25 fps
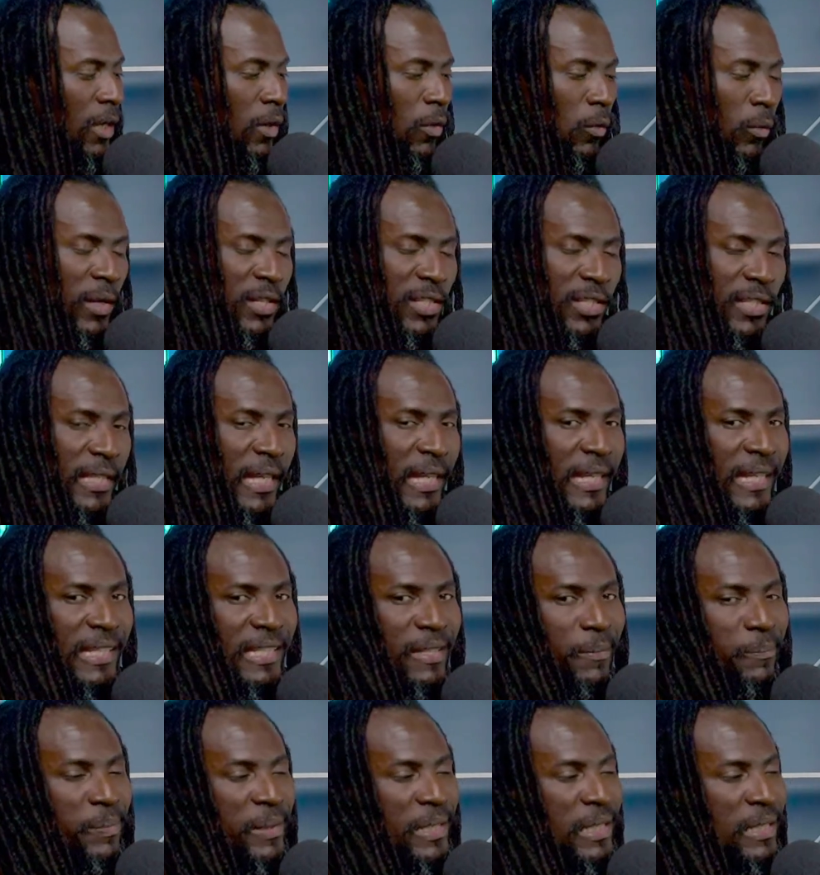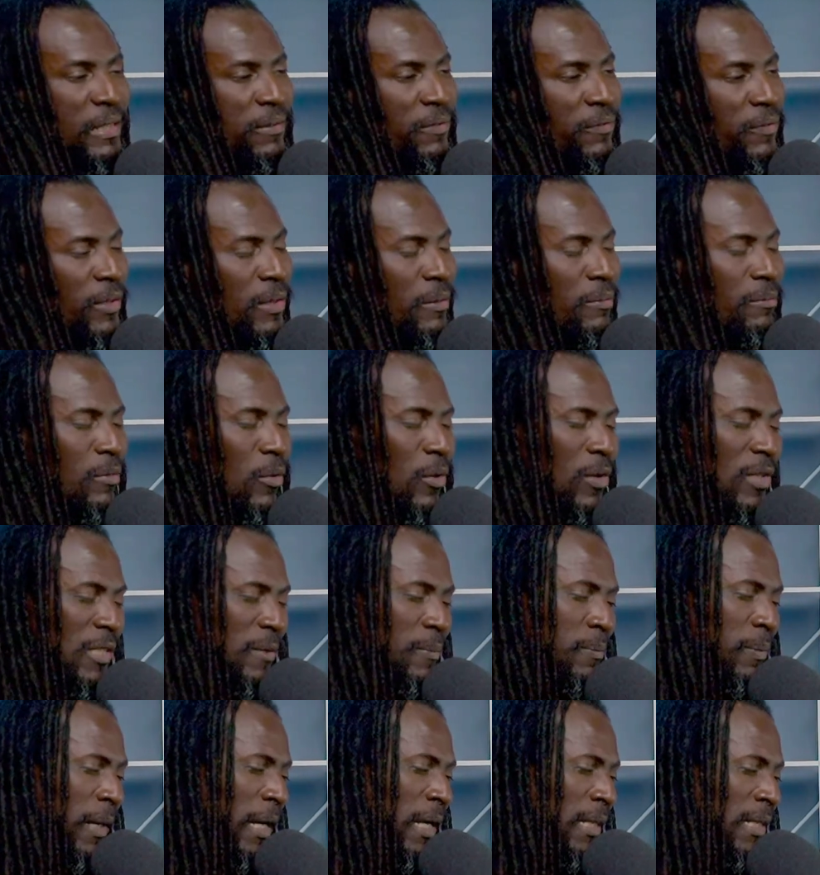which 1080p for the
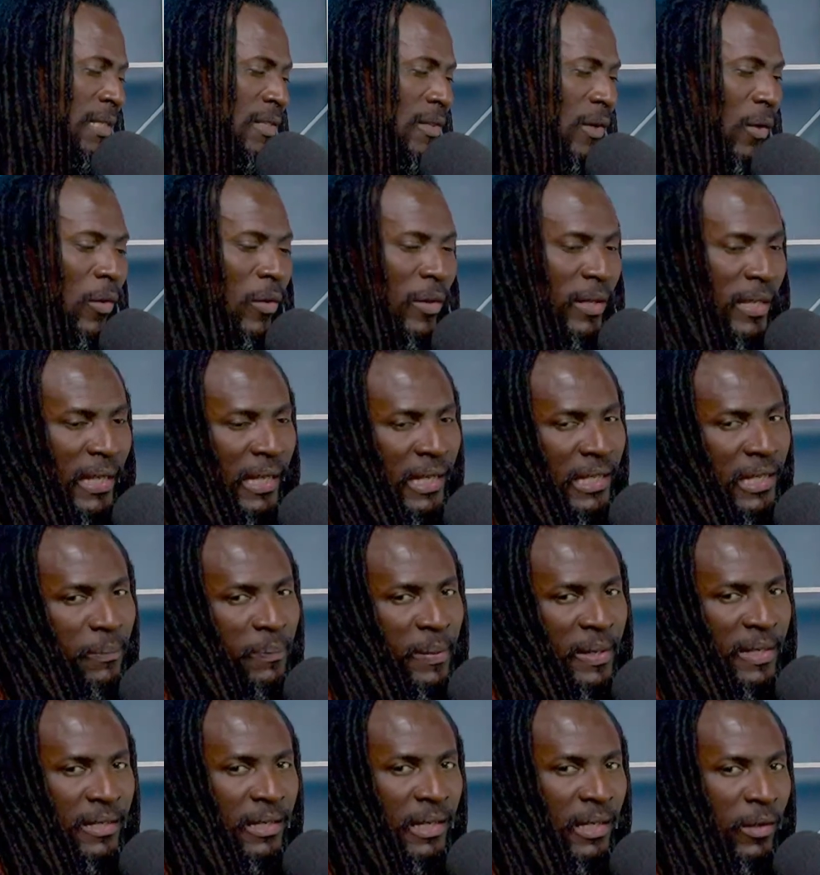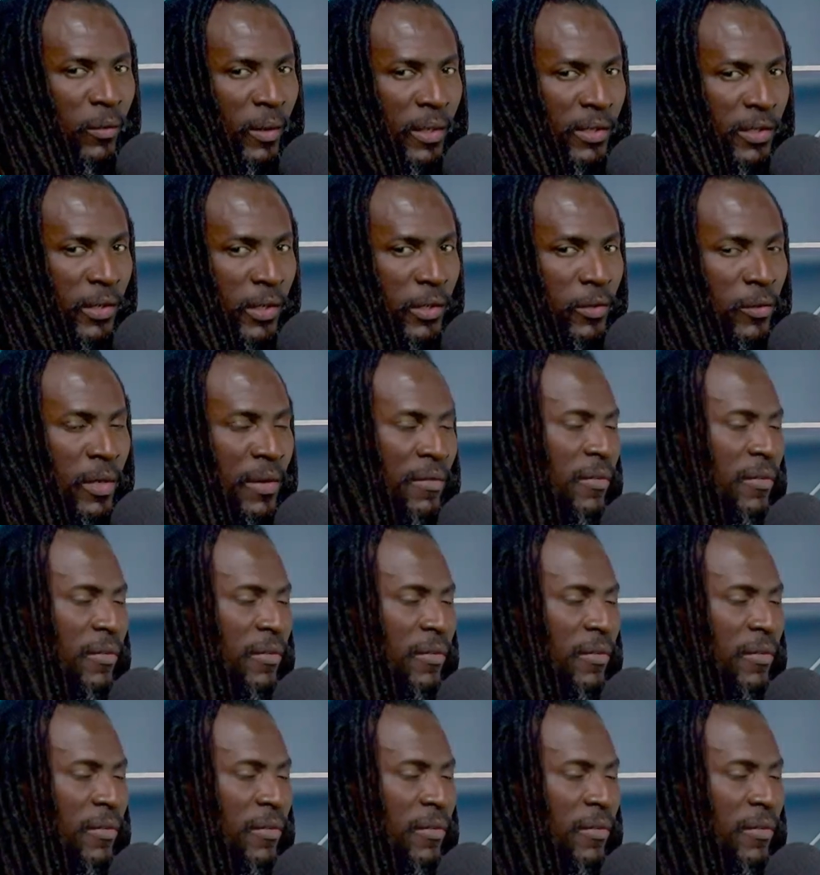most part is okay depending on what you're doing.